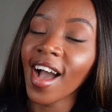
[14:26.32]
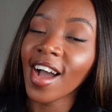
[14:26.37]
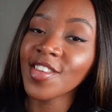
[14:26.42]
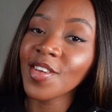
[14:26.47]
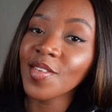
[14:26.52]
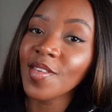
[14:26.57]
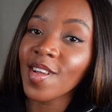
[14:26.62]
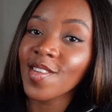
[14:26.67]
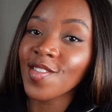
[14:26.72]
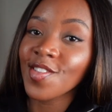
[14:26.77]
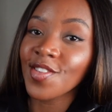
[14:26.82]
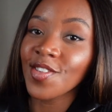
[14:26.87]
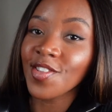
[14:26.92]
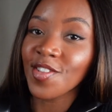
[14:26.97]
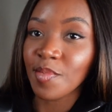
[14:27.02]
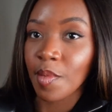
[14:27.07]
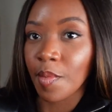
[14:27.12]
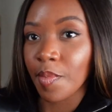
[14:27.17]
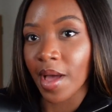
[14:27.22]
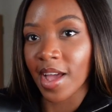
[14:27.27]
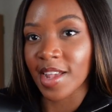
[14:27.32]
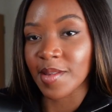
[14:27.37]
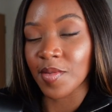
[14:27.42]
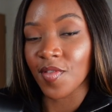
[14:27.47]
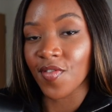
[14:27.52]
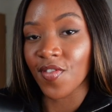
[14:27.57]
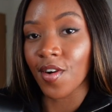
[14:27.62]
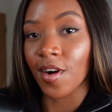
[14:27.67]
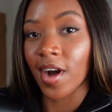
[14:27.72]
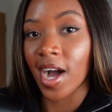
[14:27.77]
I don't like to use my bags
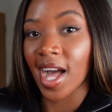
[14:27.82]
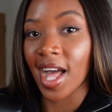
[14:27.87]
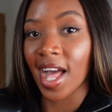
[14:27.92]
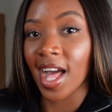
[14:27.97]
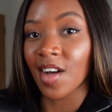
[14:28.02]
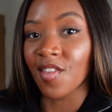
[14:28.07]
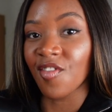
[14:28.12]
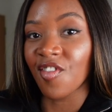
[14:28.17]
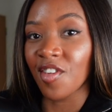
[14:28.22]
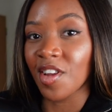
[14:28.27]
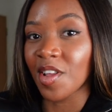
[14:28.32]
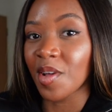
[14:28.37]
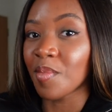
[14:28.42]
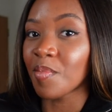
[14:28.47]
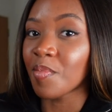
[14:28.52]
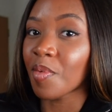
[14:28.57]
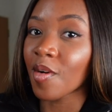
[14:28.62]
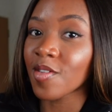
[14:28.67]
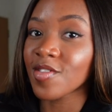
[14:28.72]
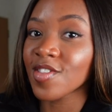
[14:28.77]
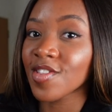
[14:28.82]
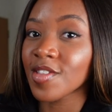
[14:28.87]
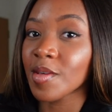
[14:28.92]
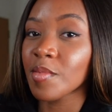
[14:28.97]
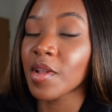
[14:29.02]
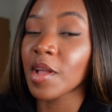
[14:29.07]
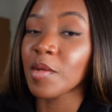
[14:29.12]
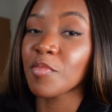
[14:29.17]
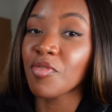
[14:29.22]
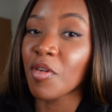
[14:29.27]
before I have fully unboxed
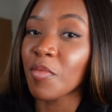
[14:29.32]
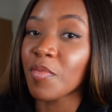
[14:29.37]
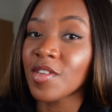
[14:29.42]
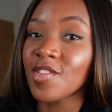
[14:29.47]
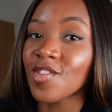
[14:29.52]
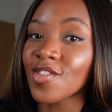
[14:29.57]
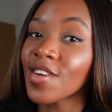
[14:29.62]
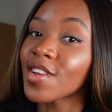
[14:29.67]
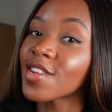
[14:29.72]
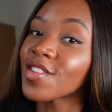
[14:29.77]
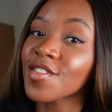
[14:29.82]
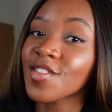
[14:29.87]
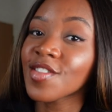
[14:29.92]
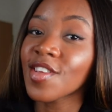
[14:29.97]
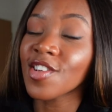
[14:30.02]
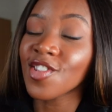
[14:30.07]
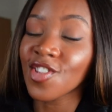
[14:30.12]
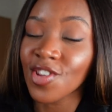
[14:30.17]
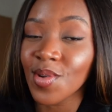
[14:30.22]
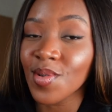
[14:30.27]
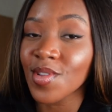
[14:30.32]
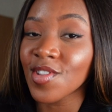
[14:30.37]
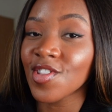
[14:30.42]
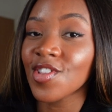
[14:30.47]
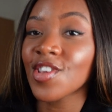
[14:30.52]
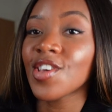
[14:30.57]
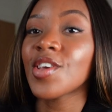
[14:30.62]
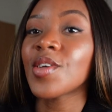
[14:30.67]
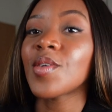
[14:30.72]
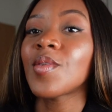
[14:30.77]
them, like properly shown it
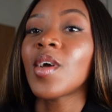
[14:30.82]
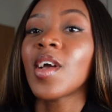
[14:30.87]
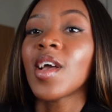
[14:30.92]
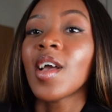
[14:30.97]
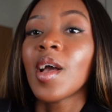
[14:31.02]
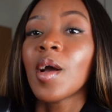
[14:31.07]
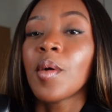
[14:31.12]
to you.